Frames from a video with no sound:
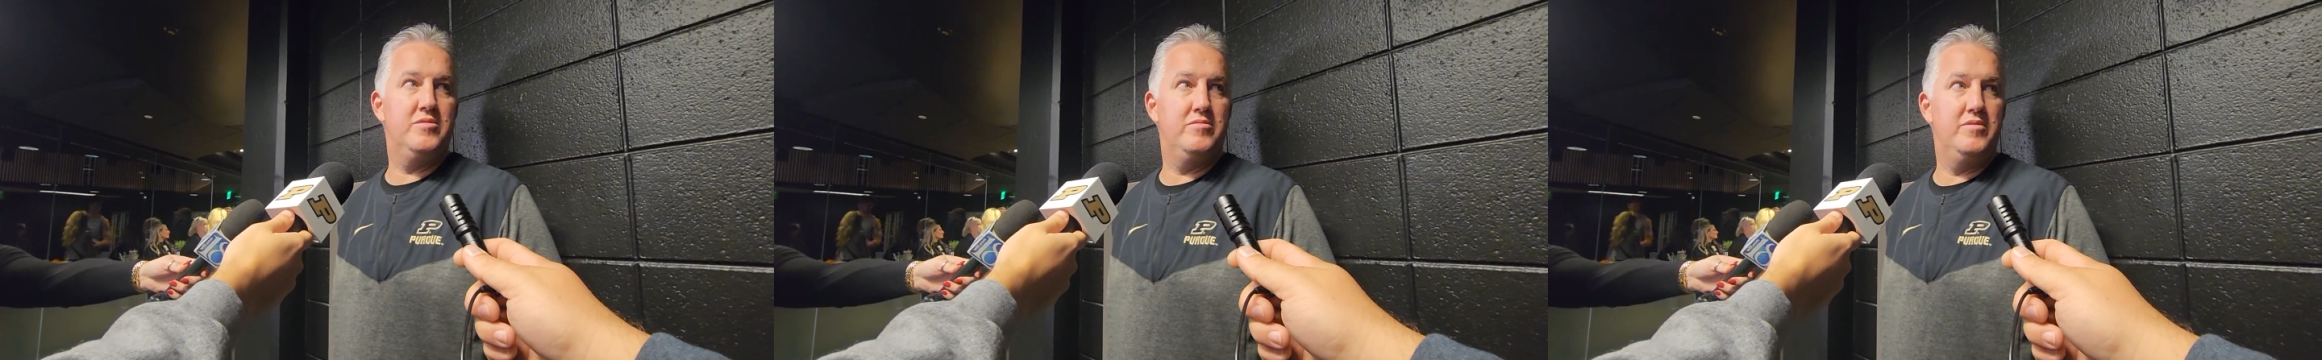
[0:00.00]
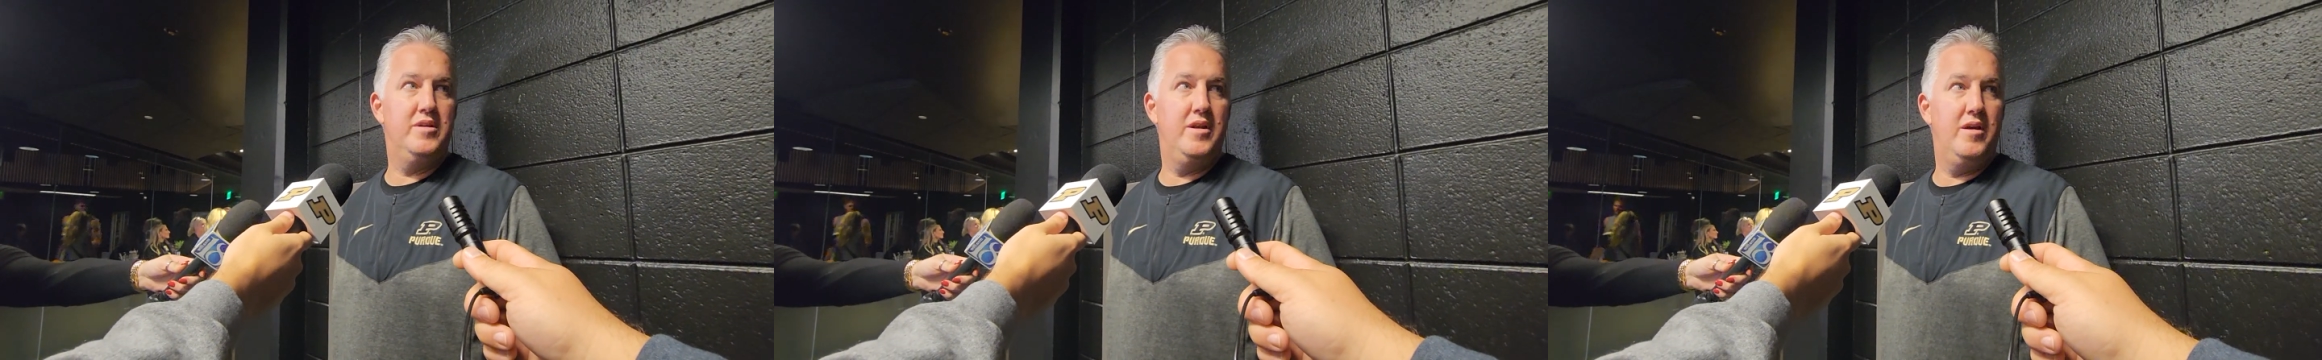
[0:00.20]

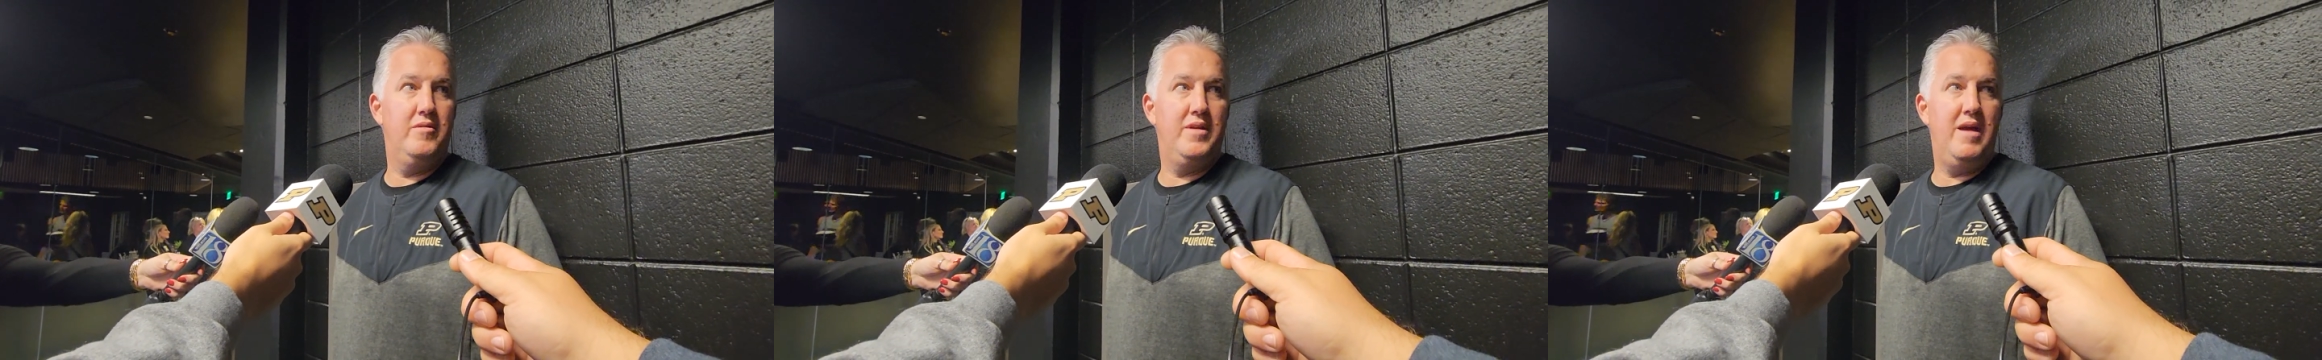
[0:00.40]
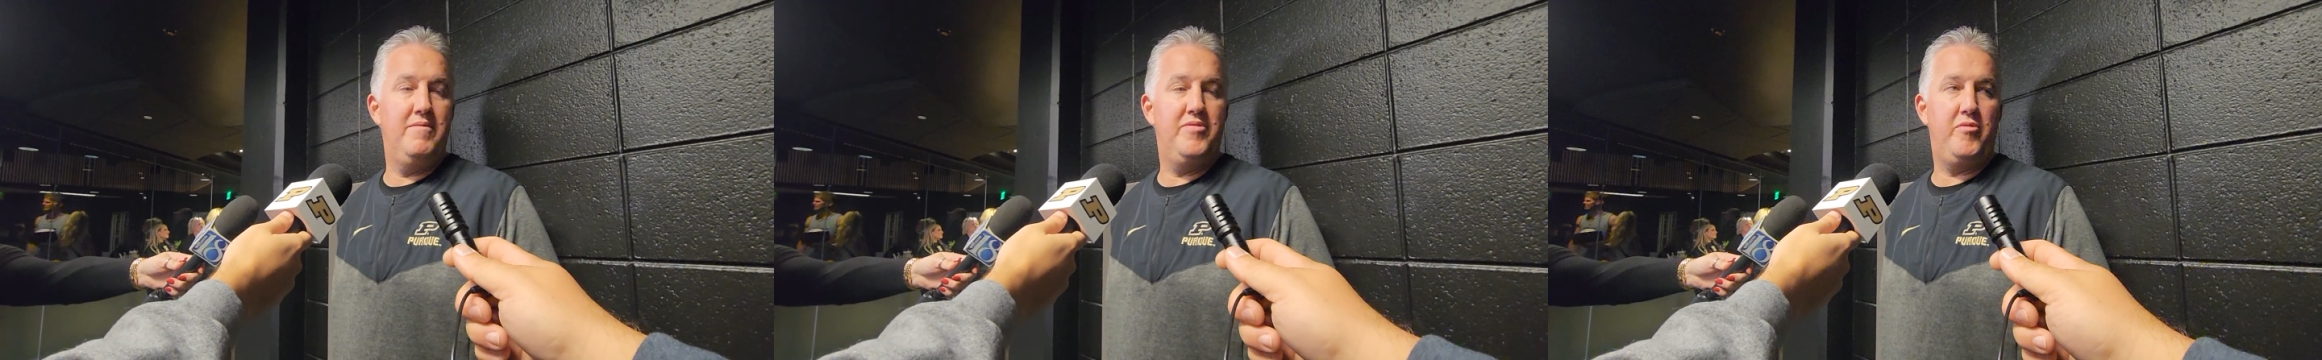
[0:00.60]
and
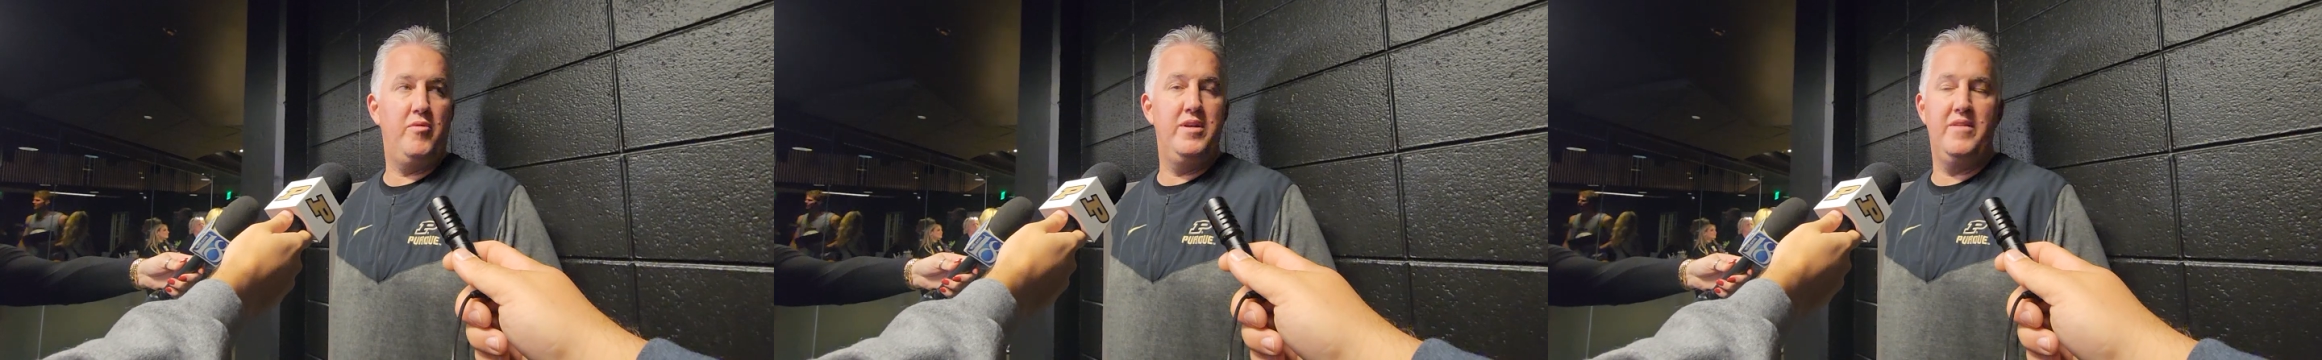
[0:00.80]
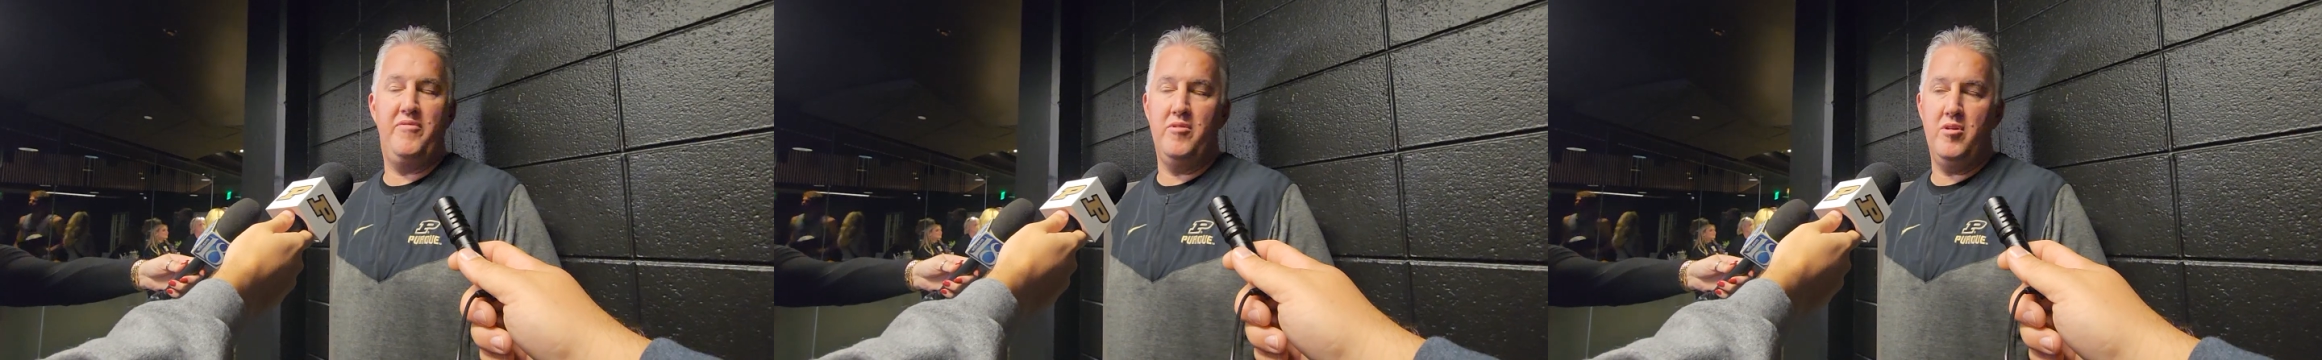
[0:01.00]
have
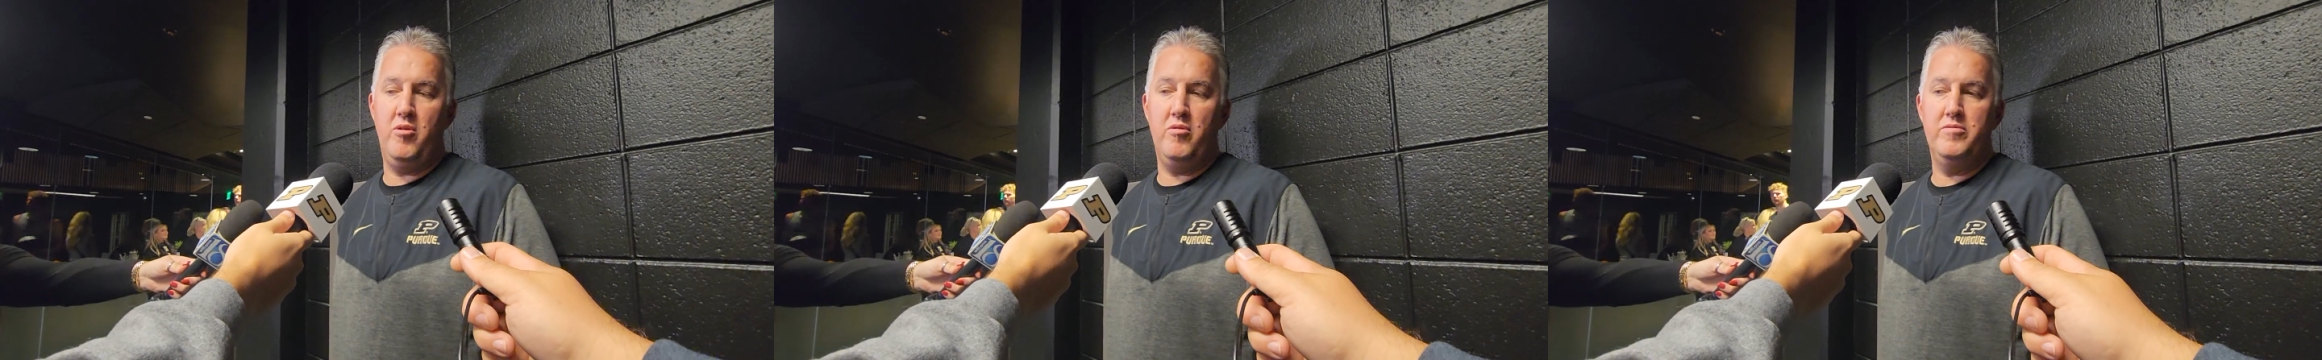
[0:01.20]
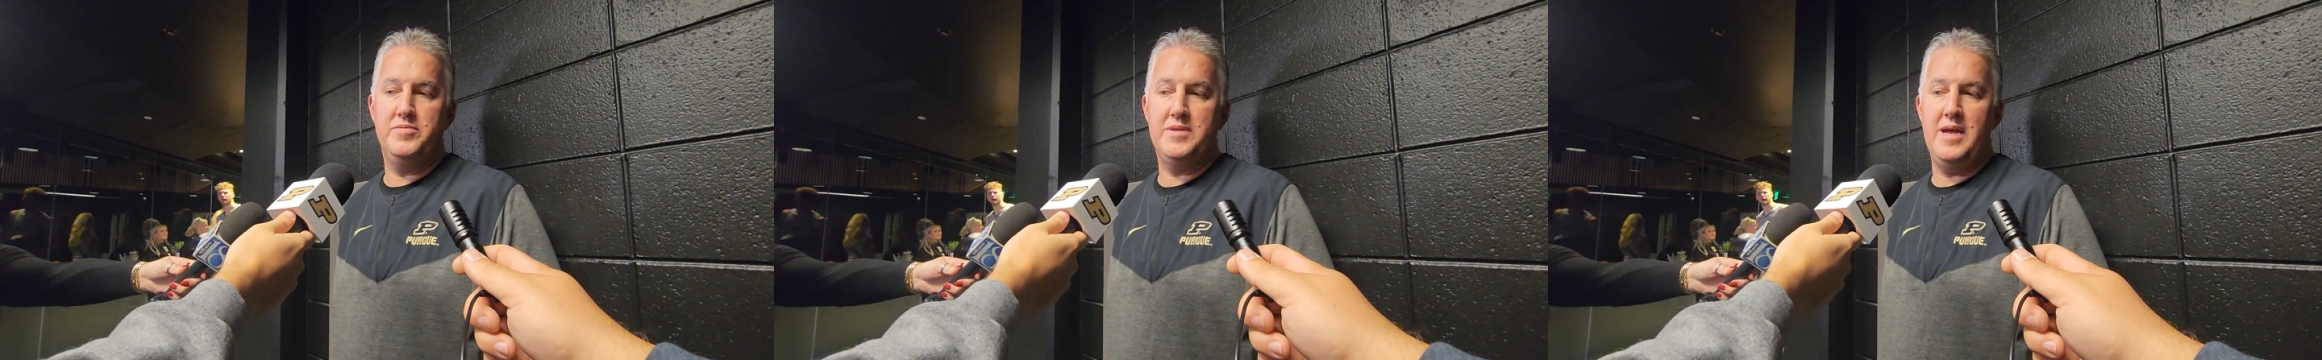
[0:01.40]
3 different
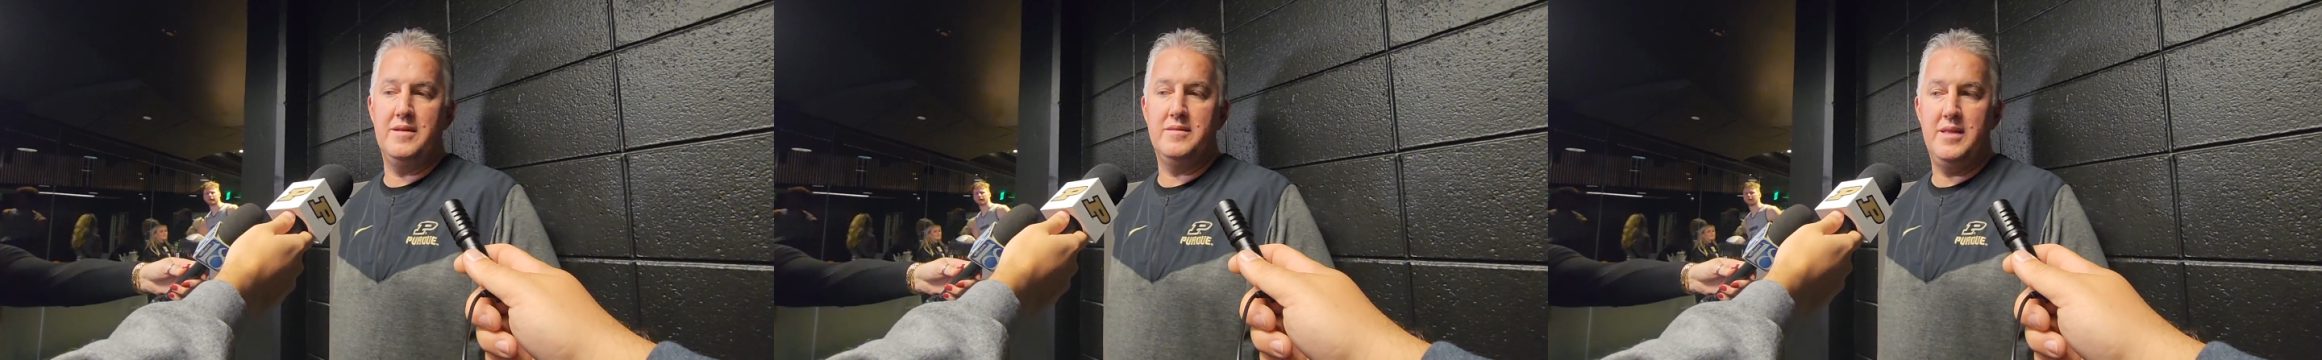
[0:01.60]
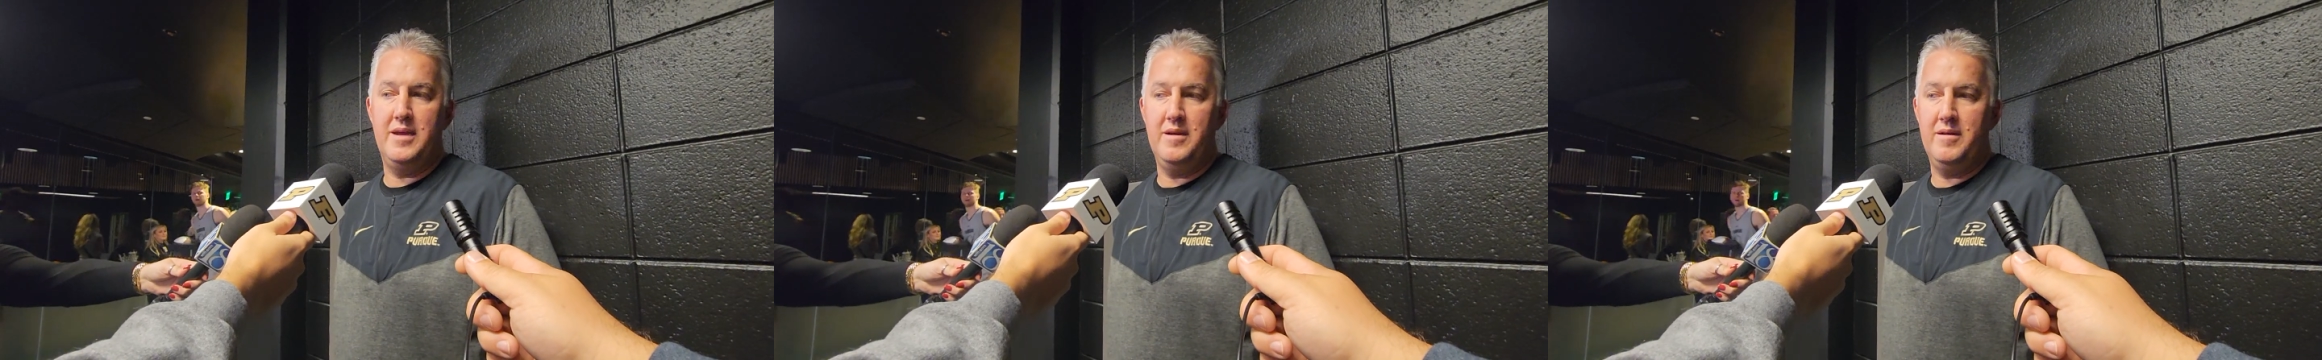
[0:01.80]
groups
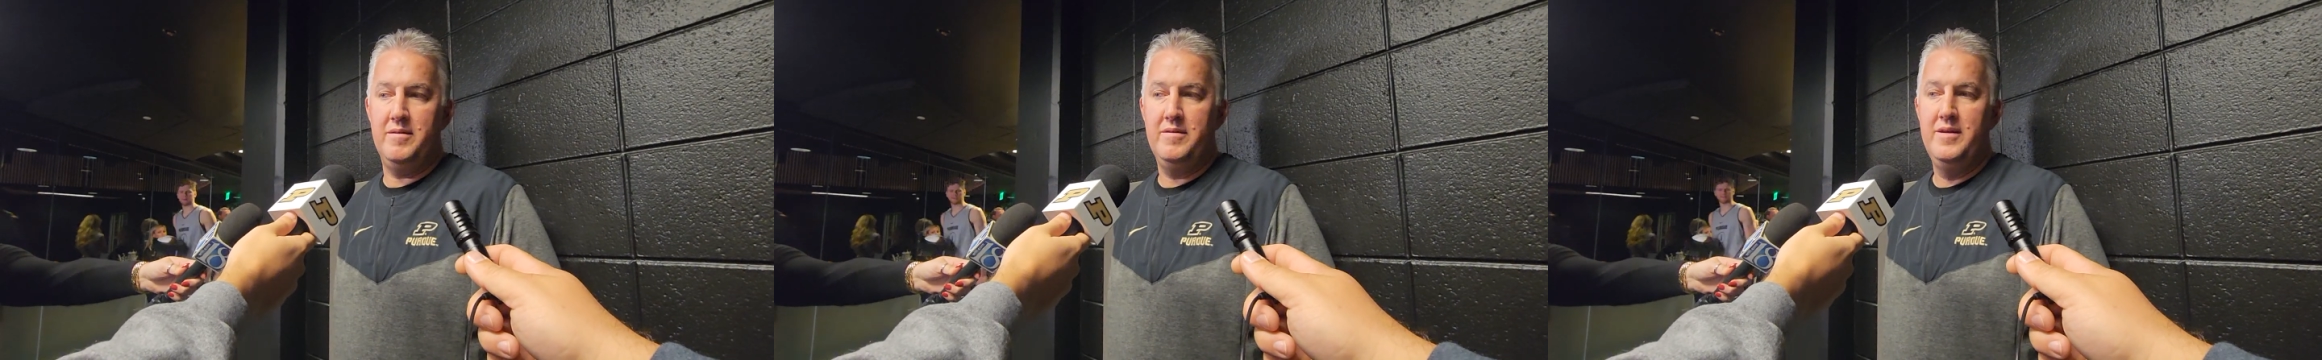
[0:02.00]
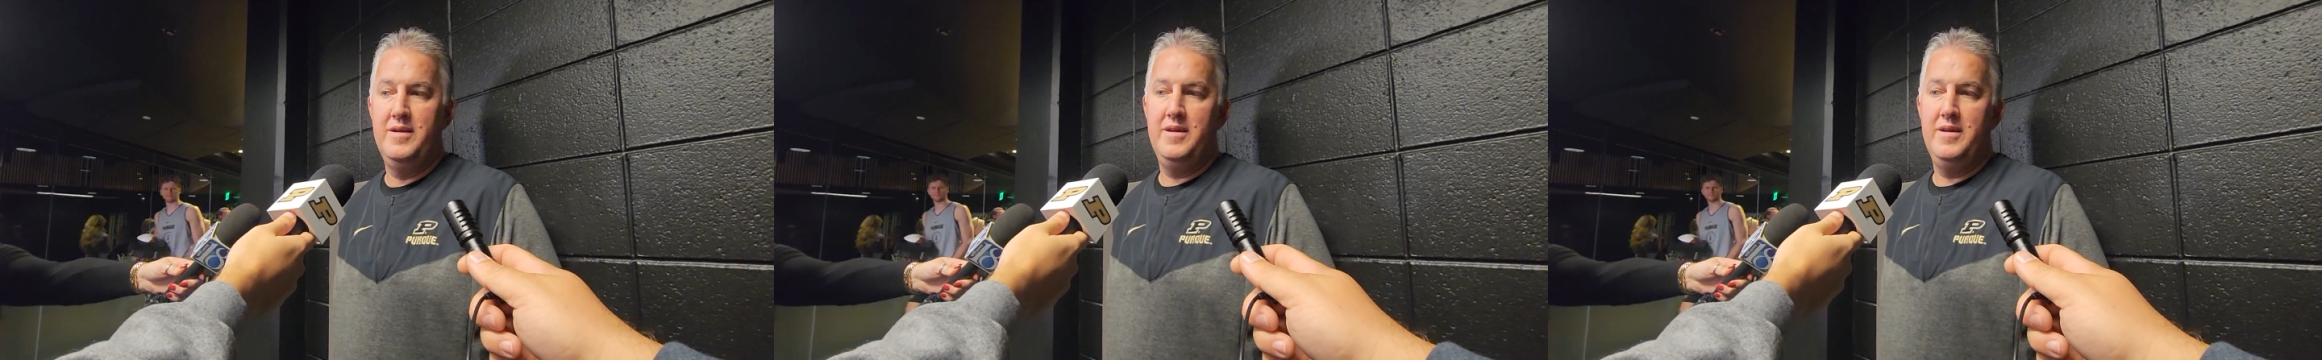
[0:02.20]
out there,